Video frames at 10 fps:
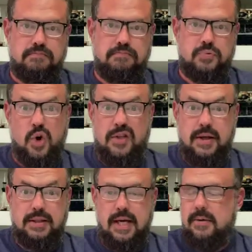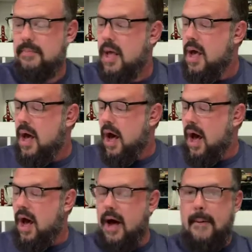draw things out.
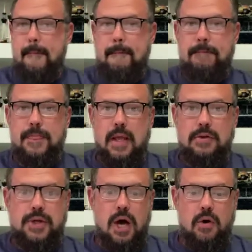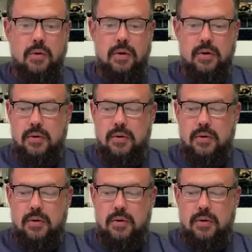So